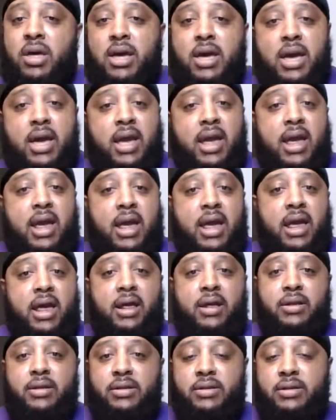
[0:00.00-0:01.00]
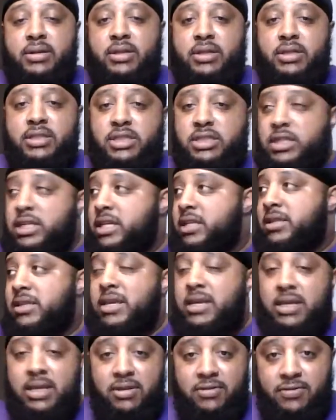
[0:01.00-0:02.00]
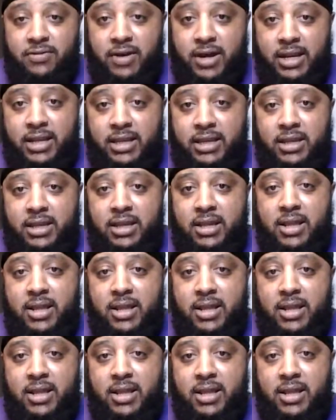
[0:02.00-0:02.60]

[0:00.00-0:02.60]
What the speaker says: And she think it's funny.